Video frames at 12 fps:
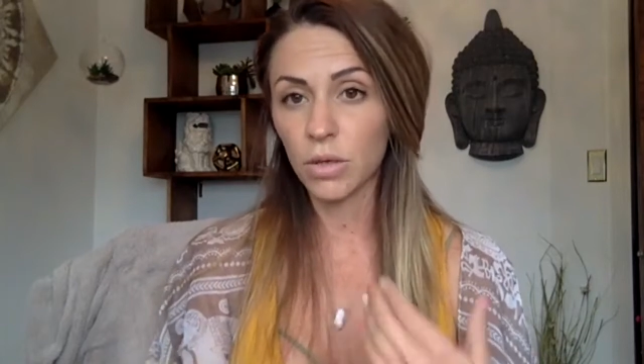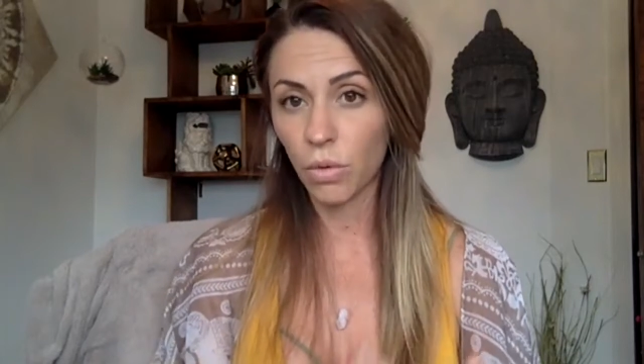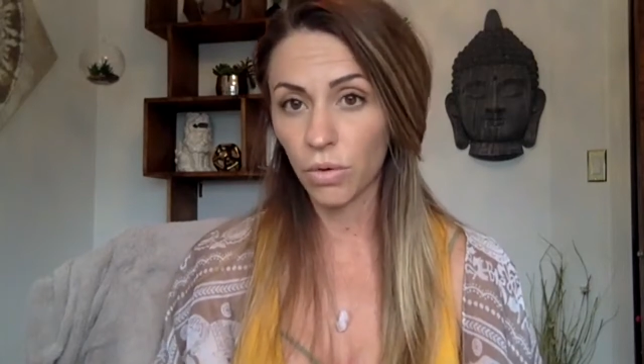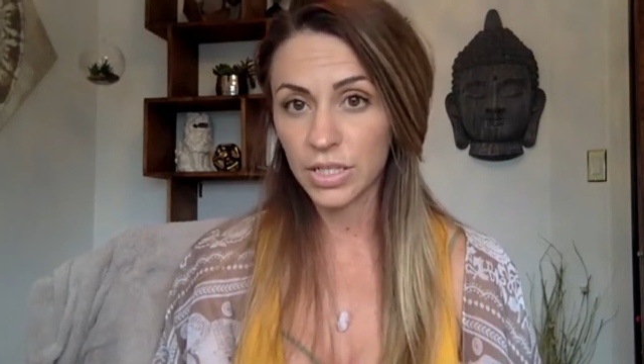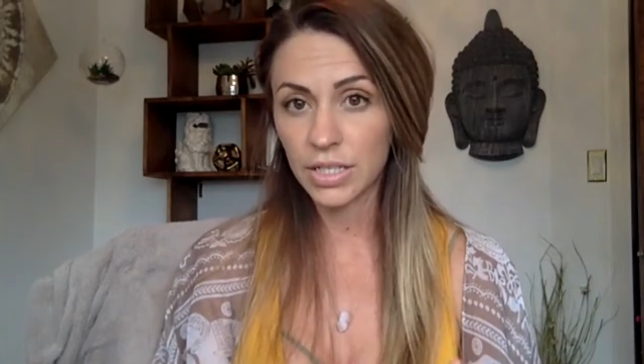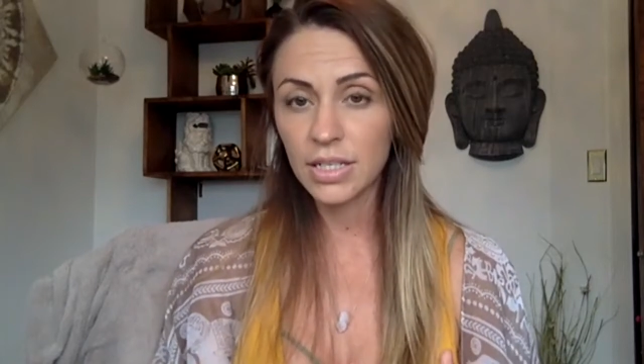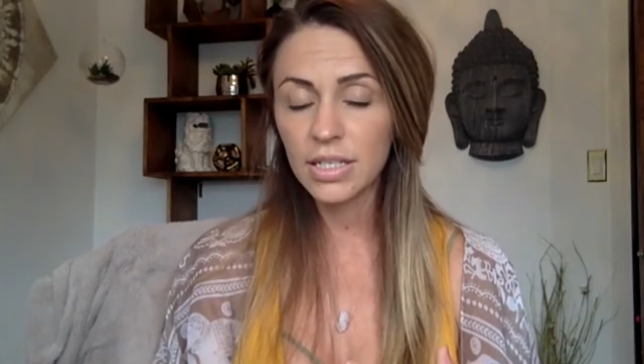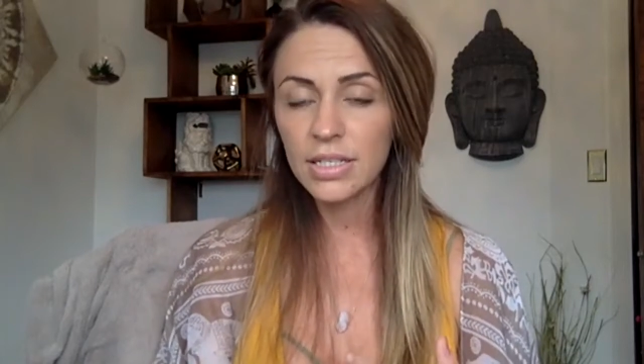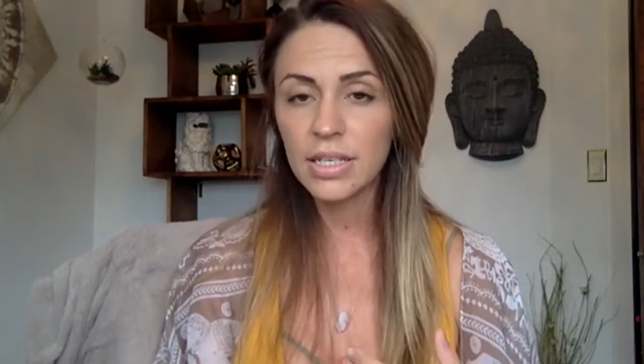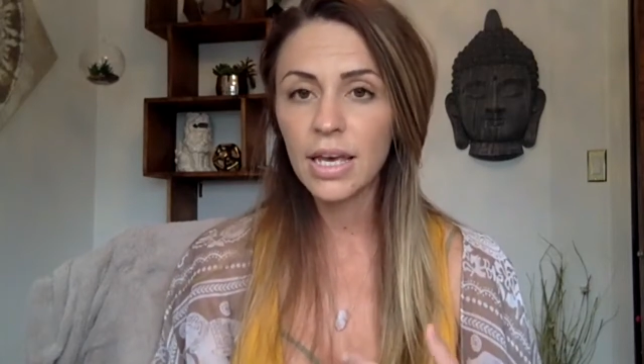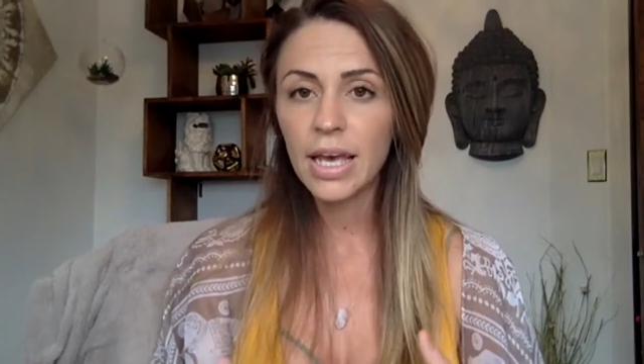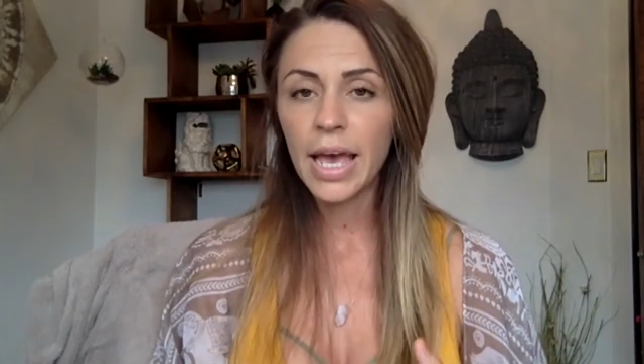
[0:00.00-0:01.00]

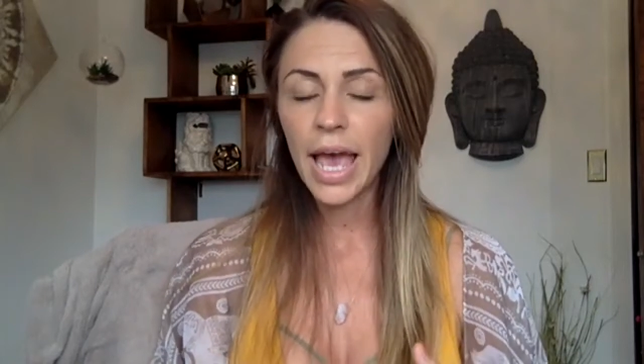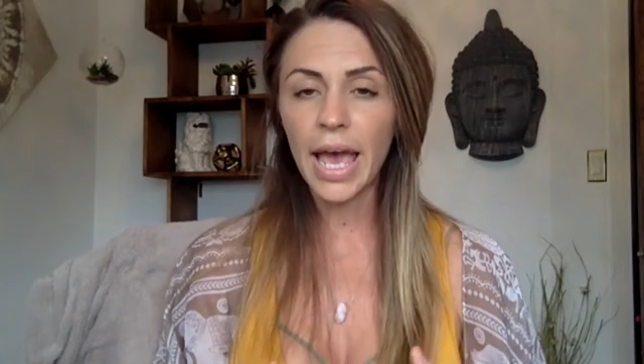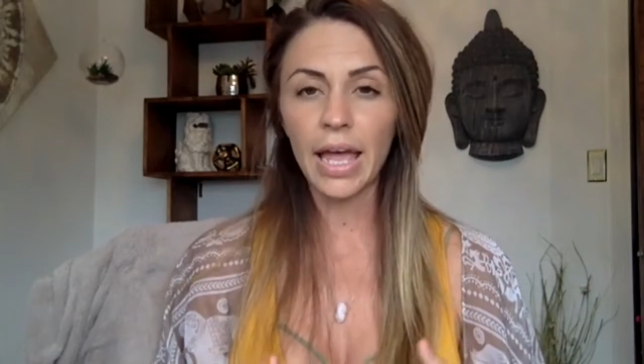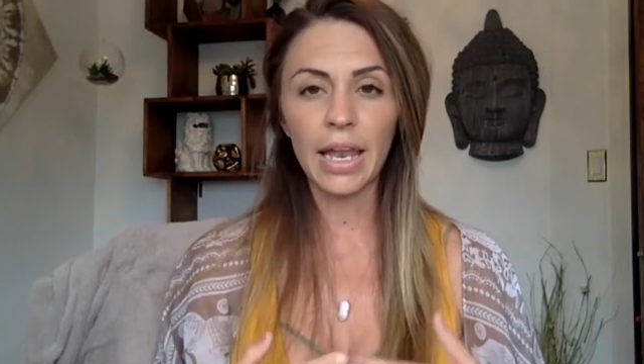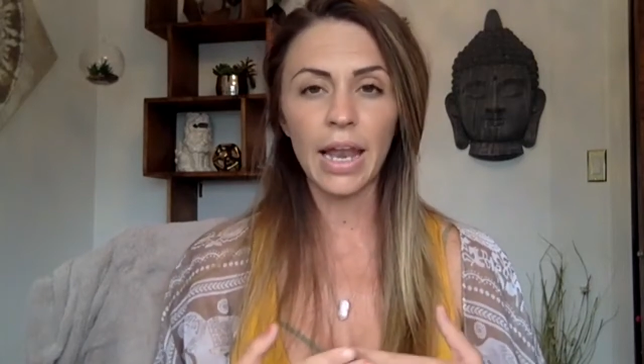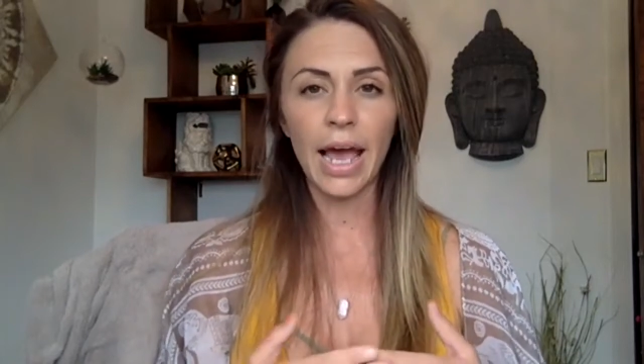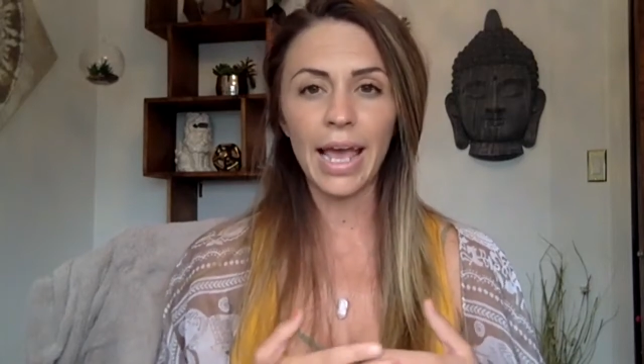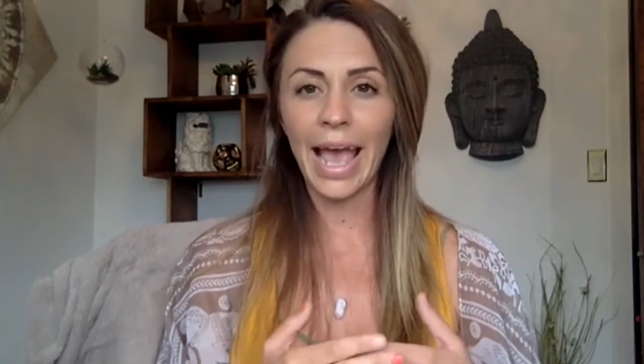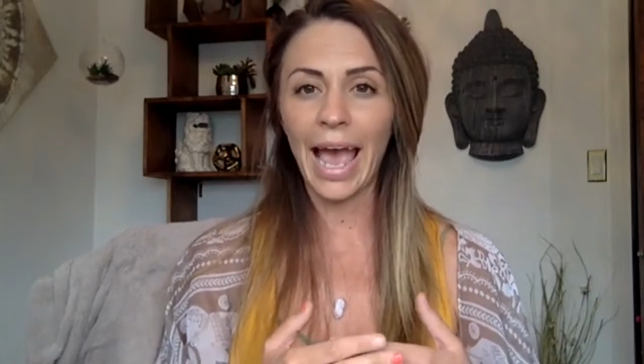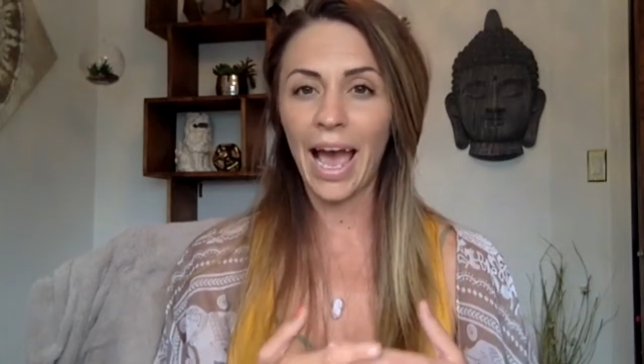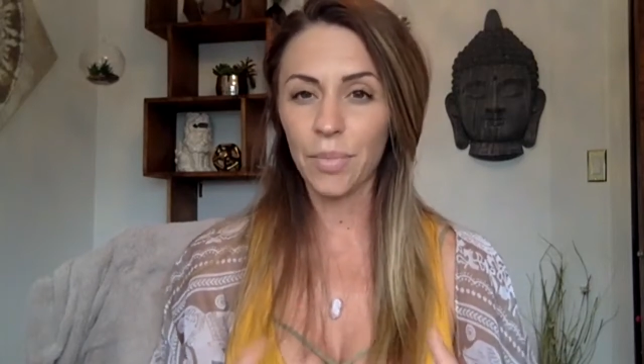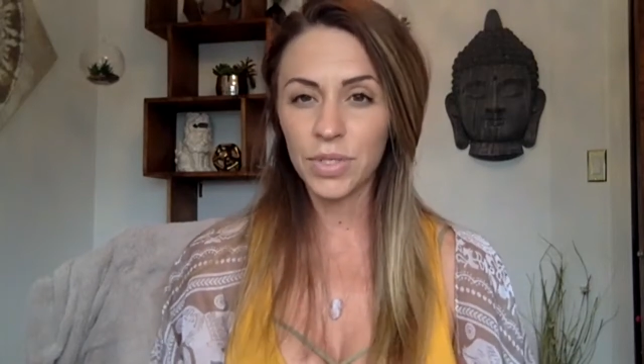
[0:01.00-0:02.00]
courses and I
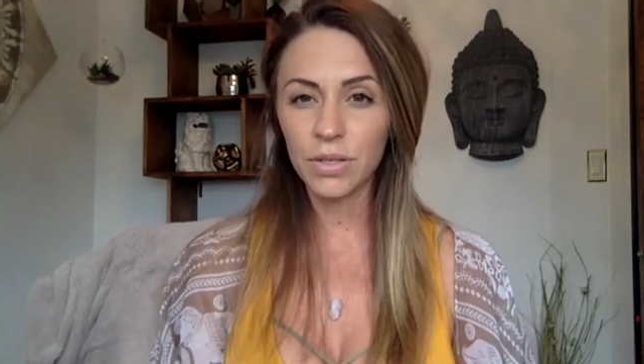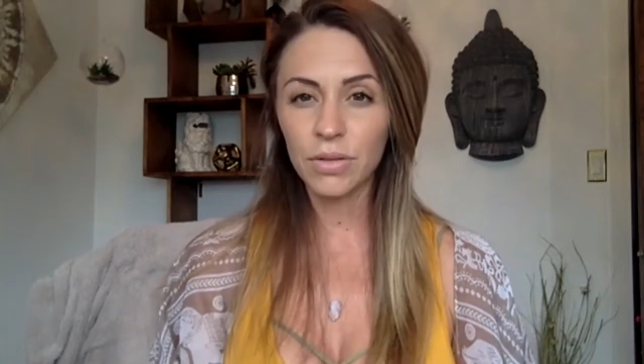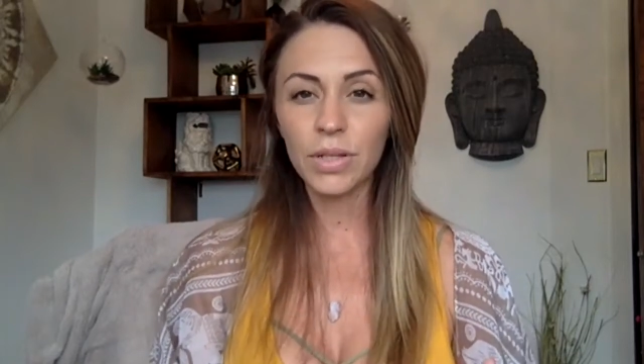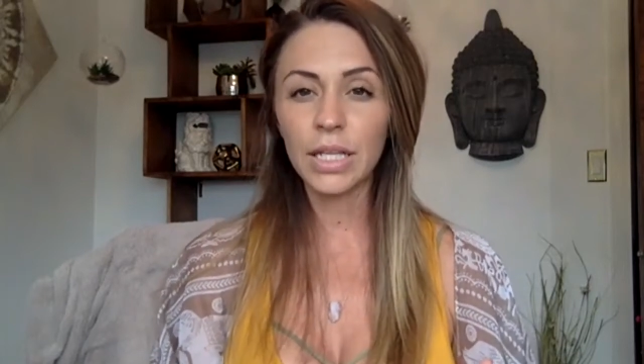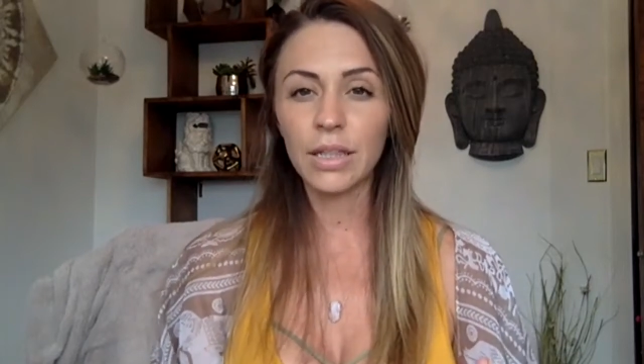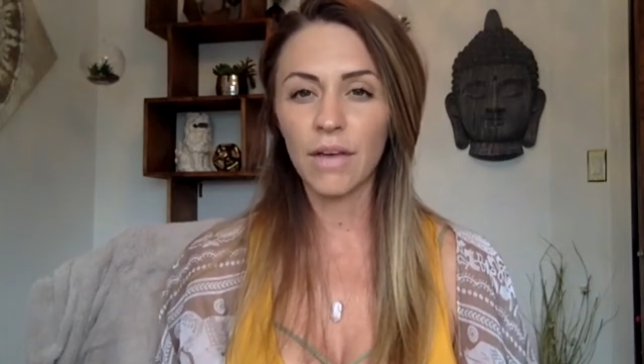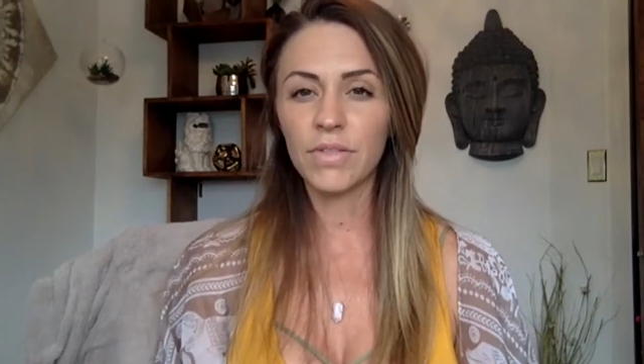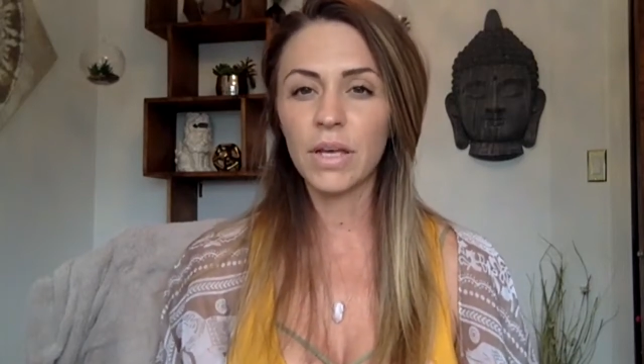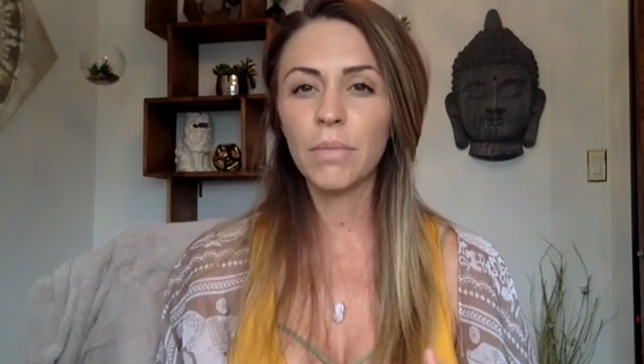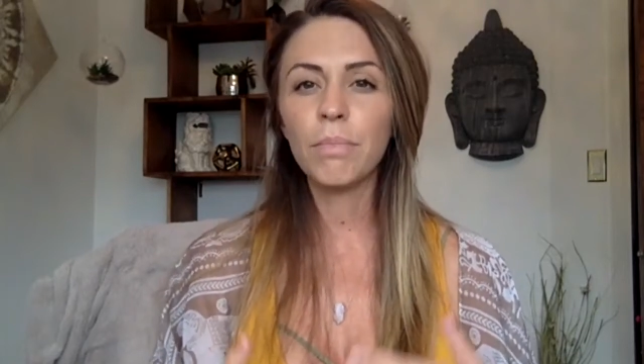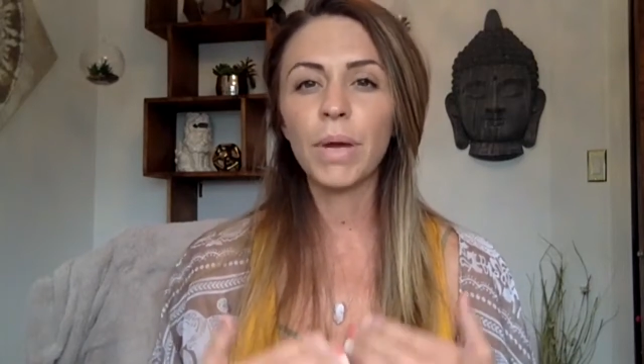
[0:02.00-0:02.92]
absolutely loved them,